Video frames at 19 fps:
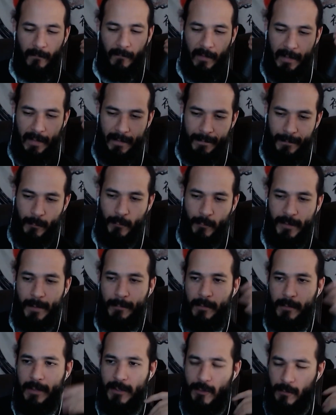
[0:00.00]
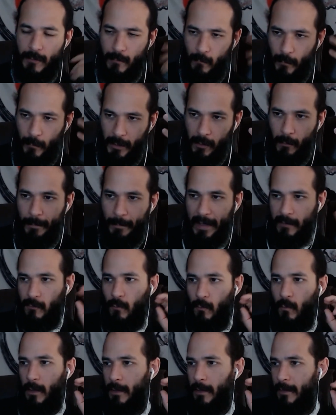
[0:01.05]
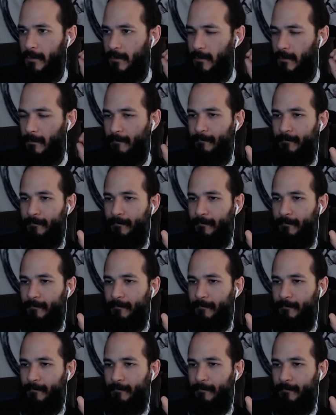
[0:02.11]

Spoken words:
And through separation, we go back to oneness.